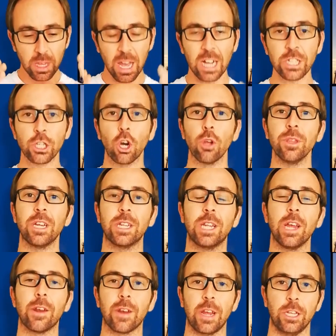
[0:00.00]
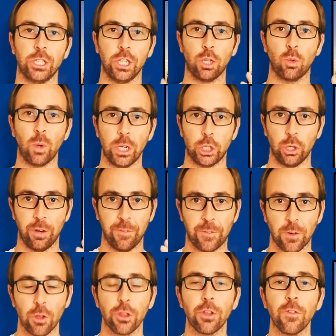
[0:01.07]
has got the terrain situation in
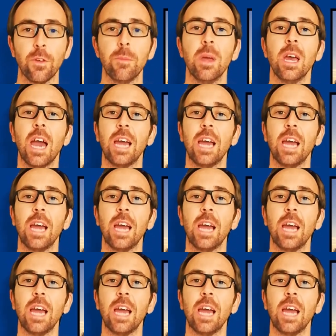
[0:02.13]
front of him